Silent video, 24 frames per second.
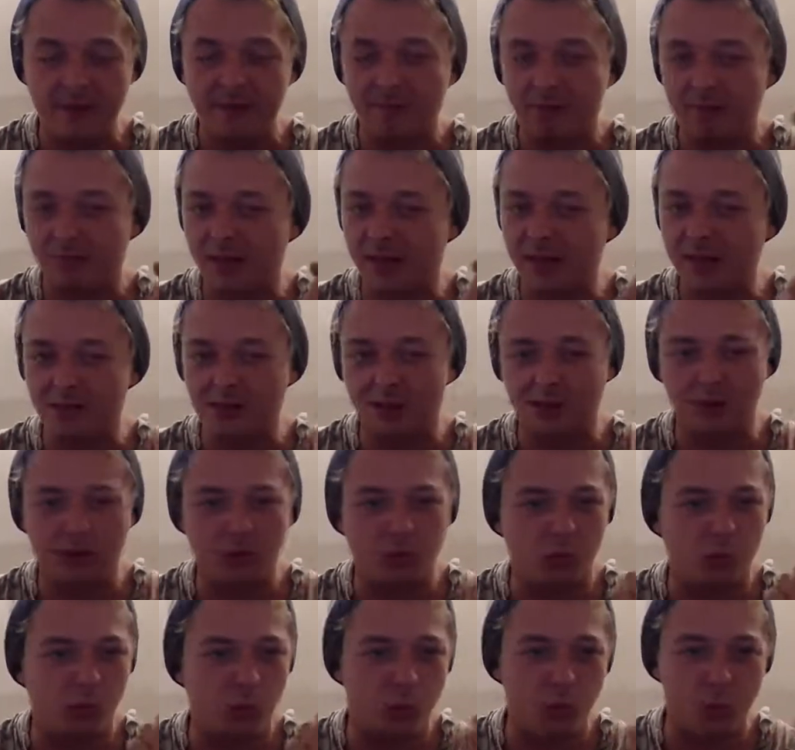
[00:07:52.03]
but he married
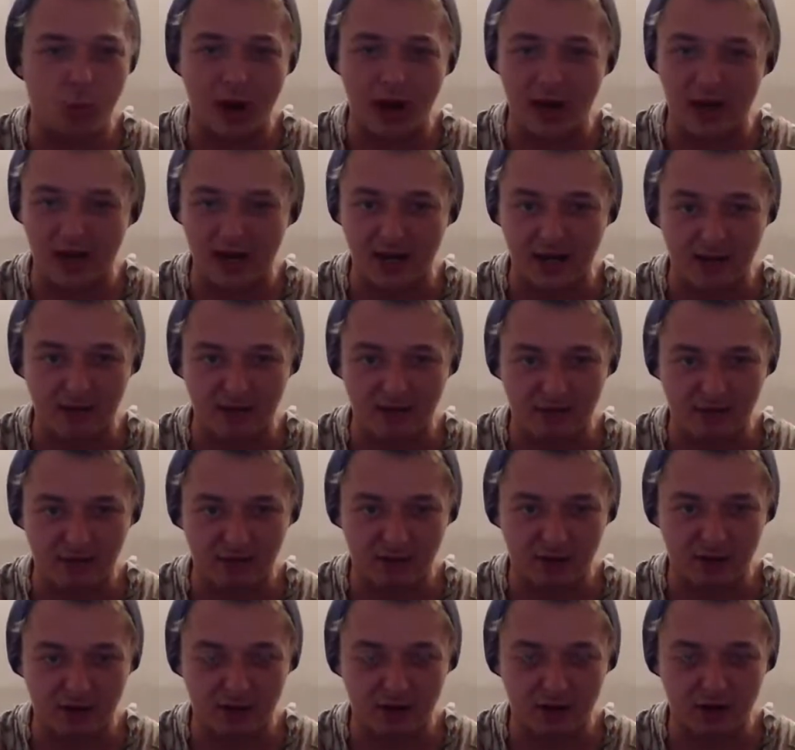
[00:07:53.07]
way
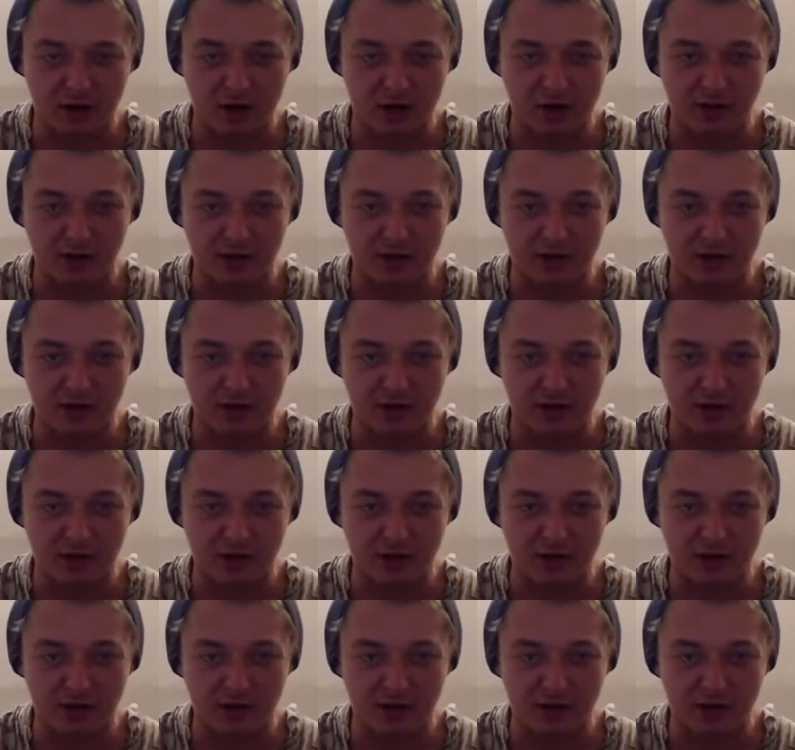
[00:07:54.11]
long ago,